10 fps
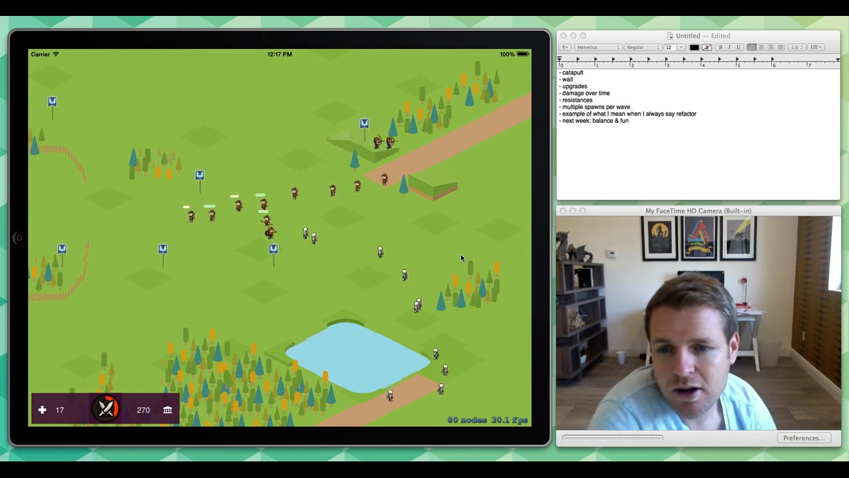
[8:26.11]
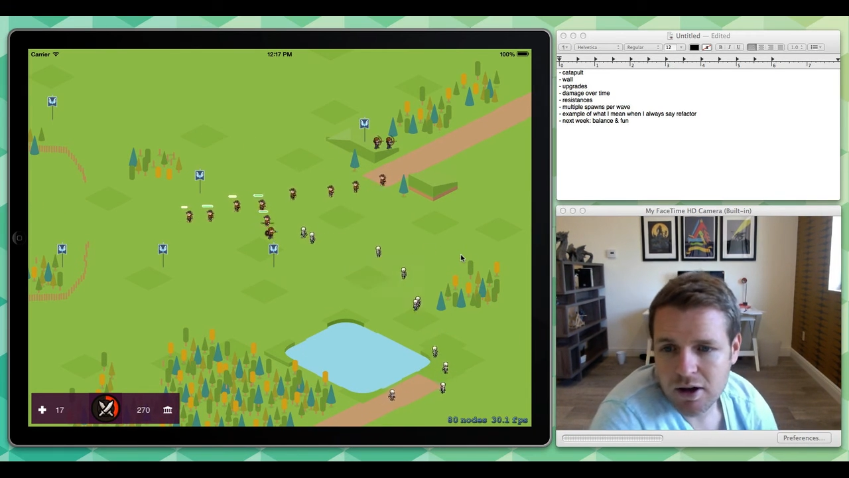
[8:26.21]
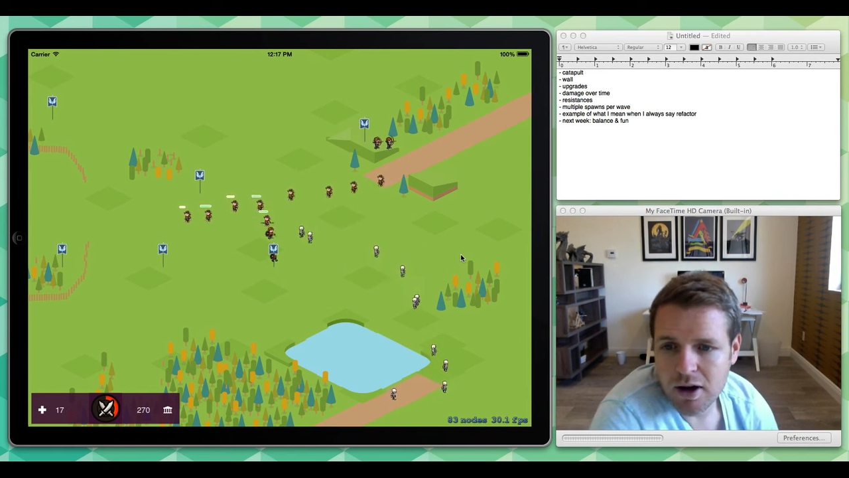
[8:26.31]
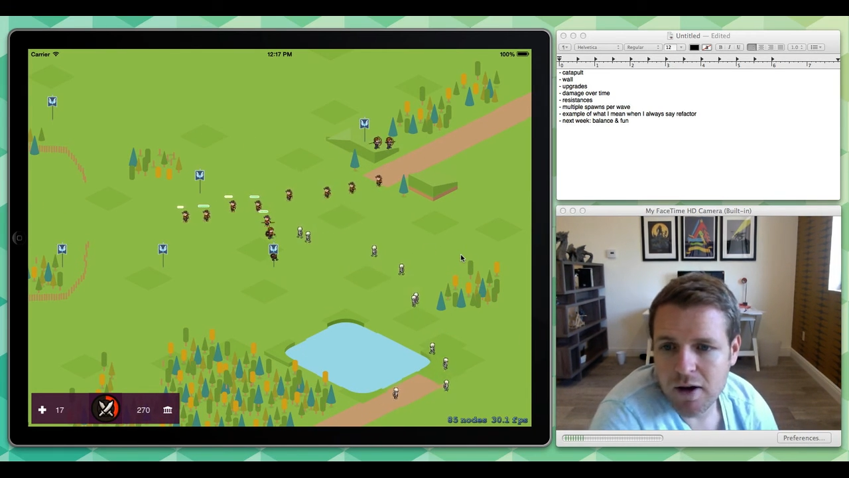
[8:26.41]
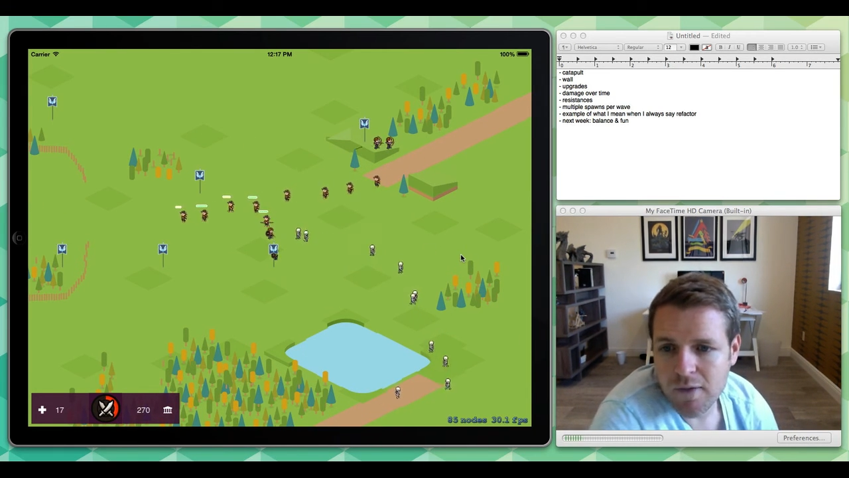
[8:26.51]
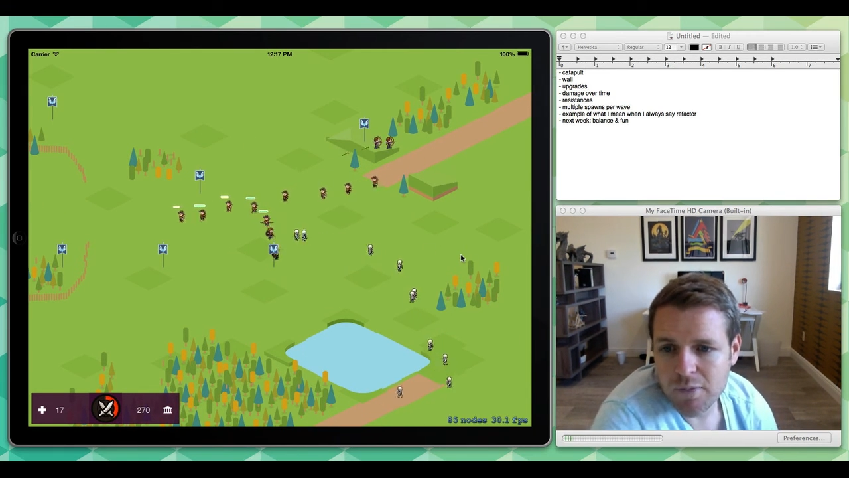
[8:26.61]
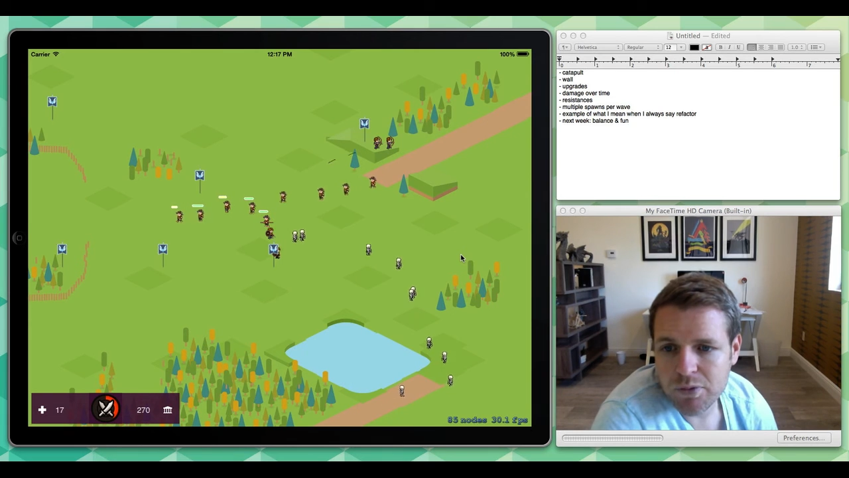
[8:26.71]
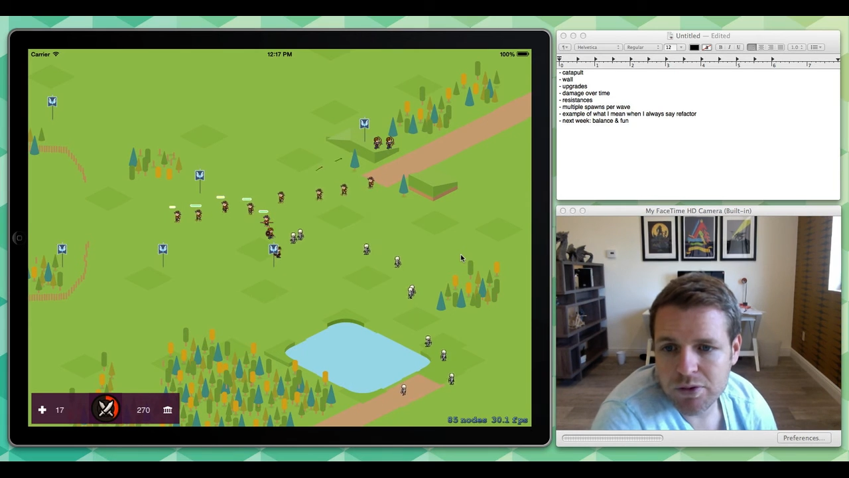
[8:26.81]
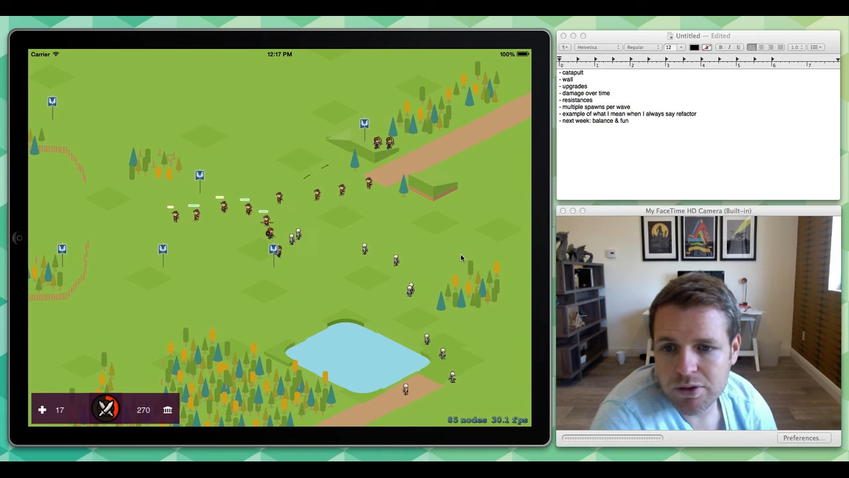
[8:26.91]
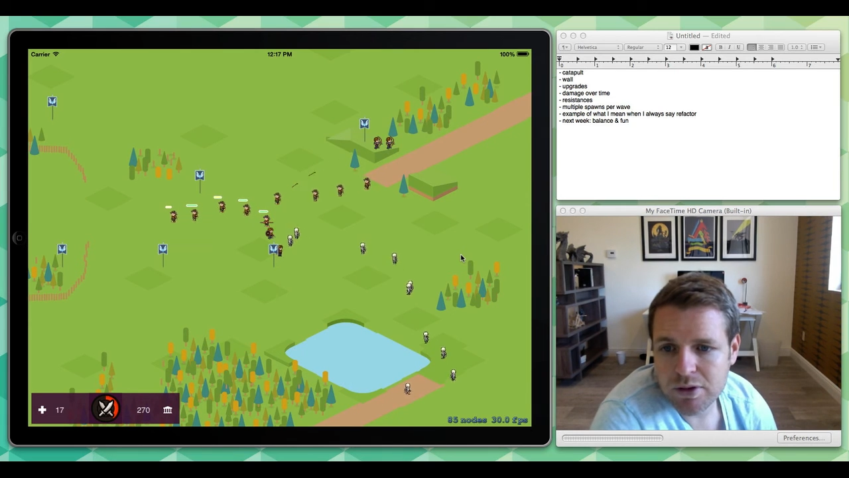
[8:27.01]
I
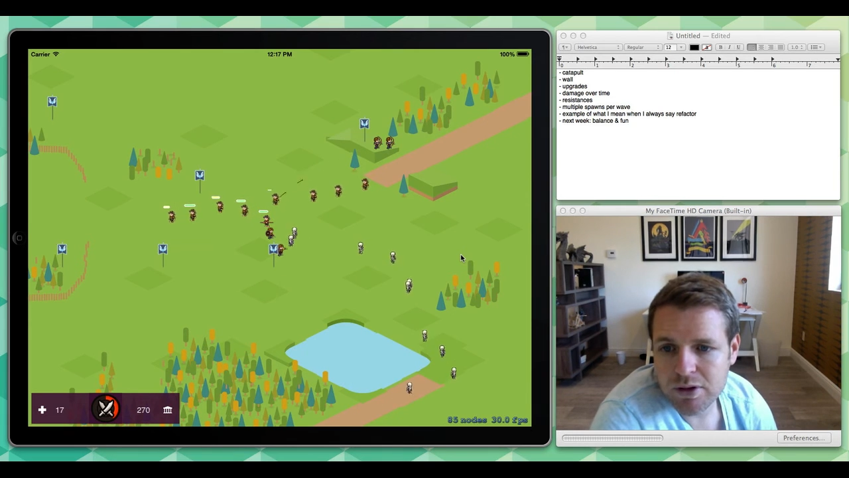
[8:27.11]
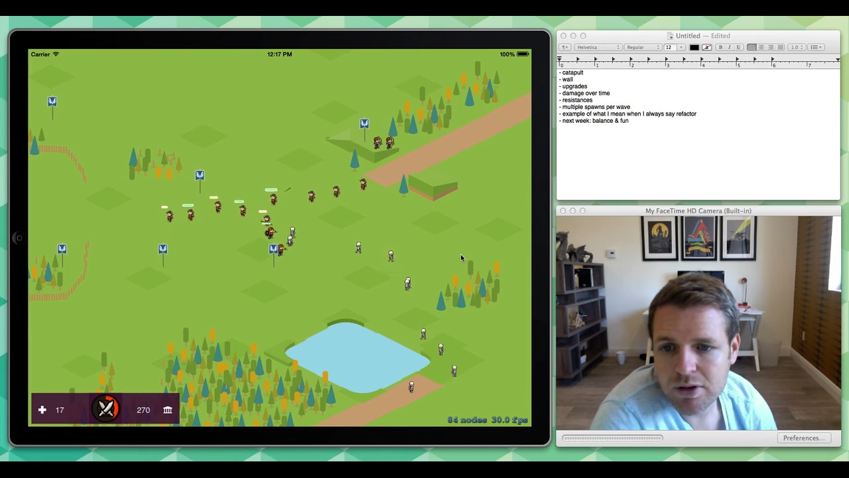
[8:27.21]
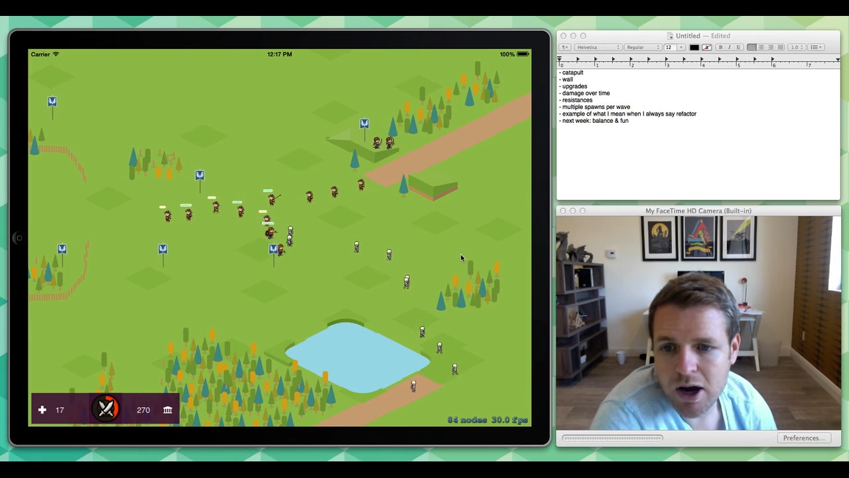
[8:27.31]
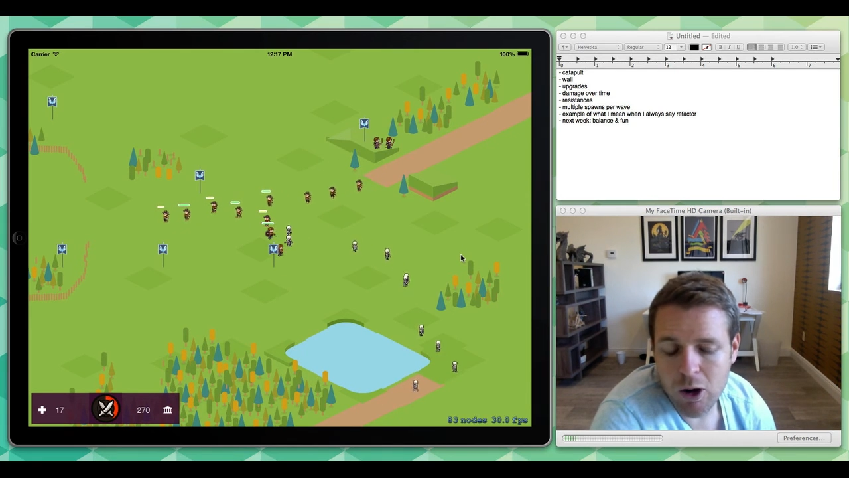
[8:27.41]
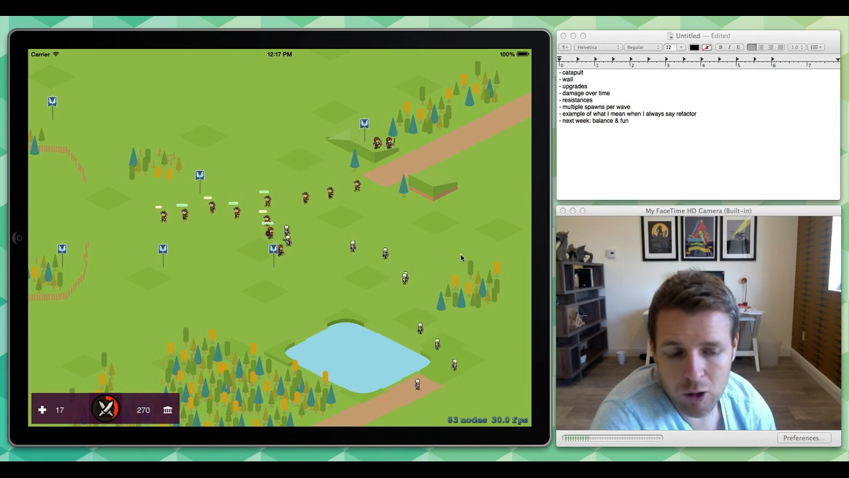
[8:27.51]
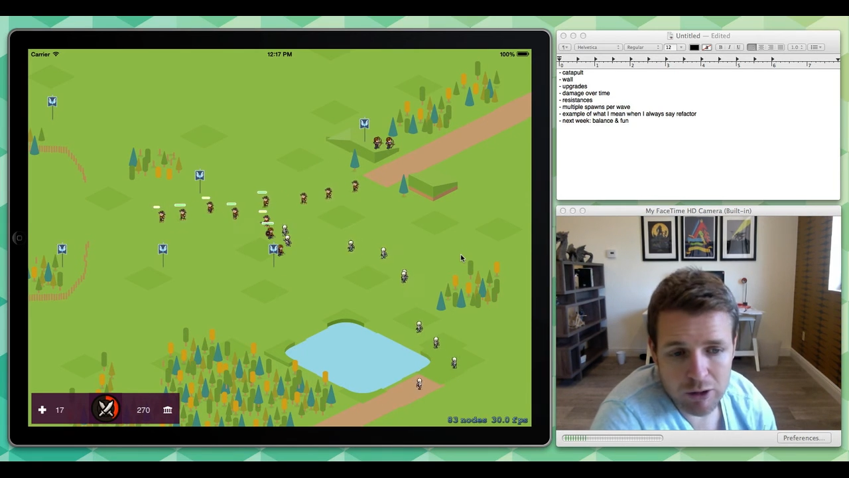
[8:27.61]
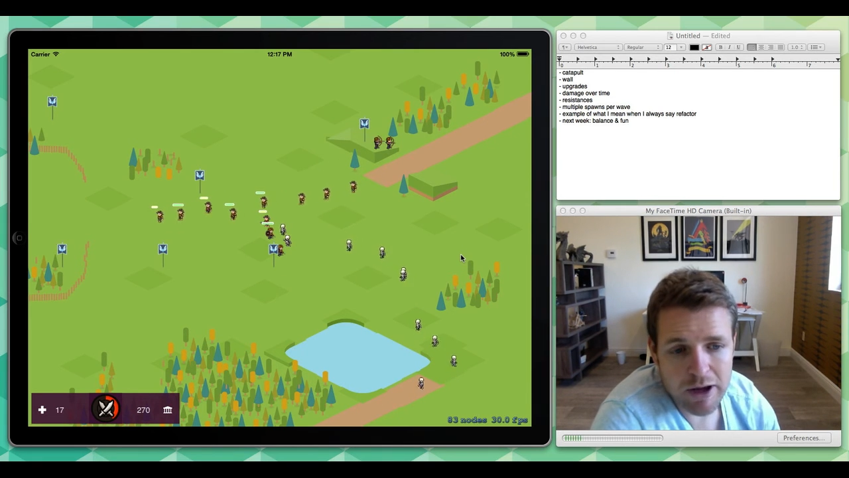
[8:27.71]
only